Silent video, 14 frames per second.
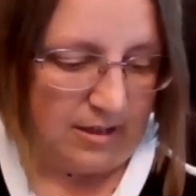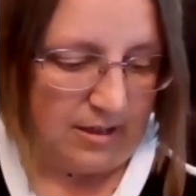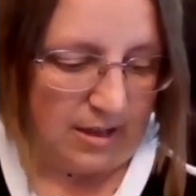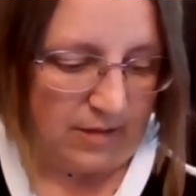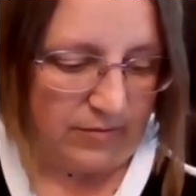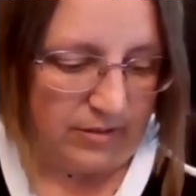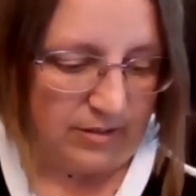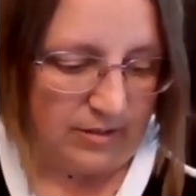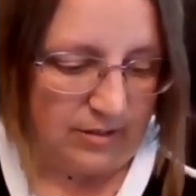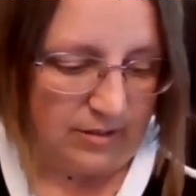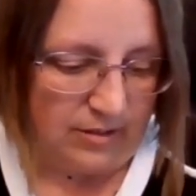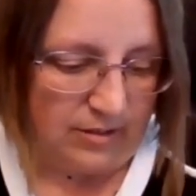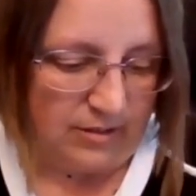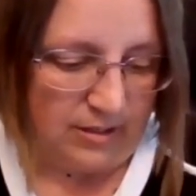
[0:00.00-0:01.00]

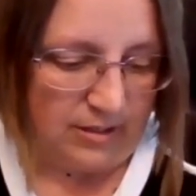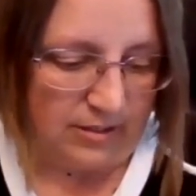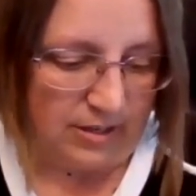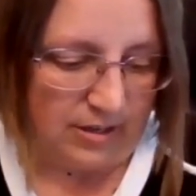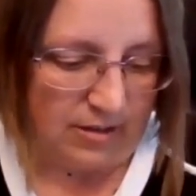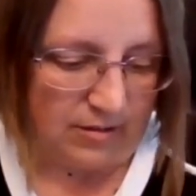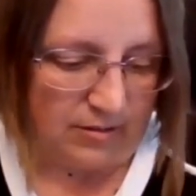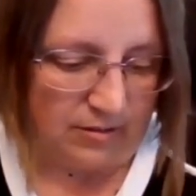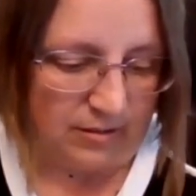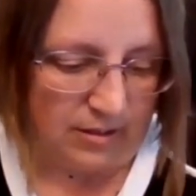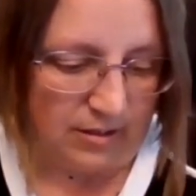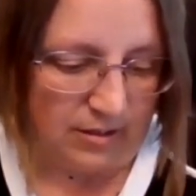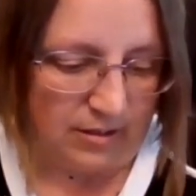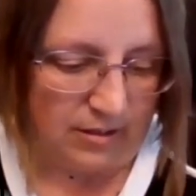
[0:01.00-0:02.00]
Kevin
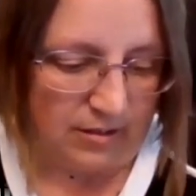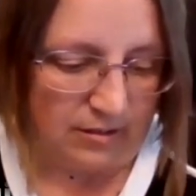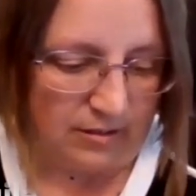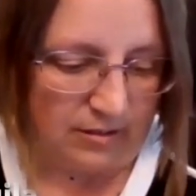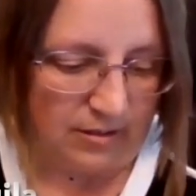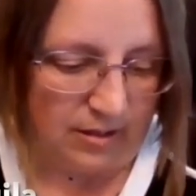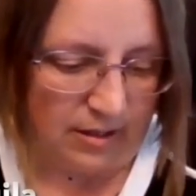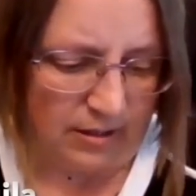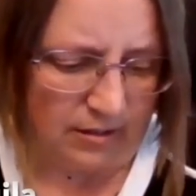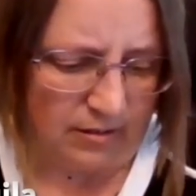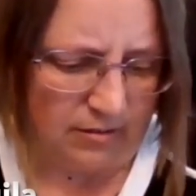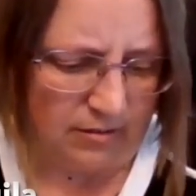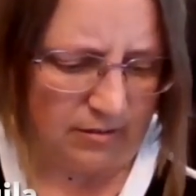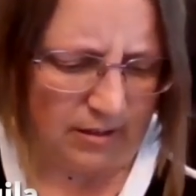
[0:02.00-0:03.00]
Del
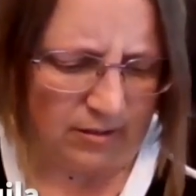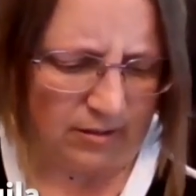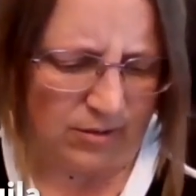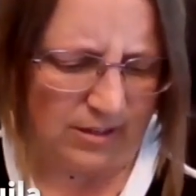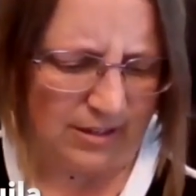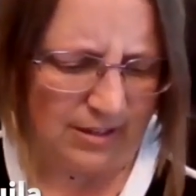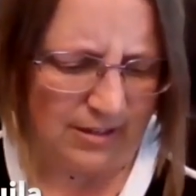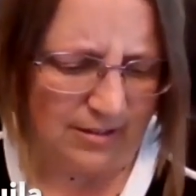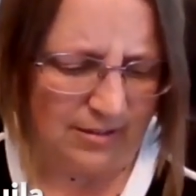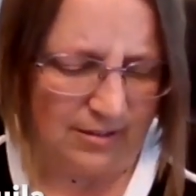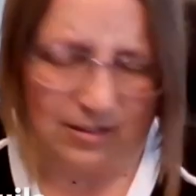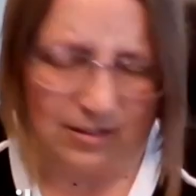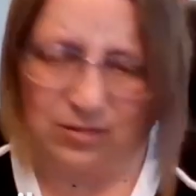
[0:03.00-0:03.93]
Aguila.